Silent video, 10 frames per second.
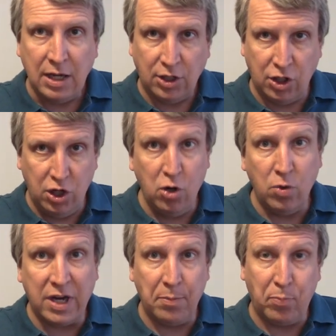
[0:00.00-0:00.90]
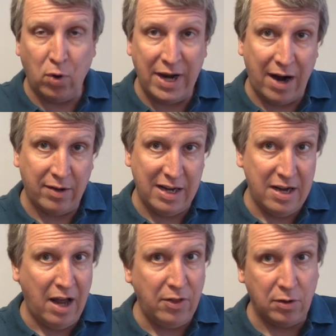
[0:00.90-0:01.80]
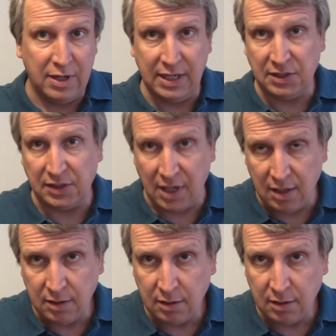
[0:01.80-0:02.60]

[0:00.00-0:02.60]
you can put out another Nissa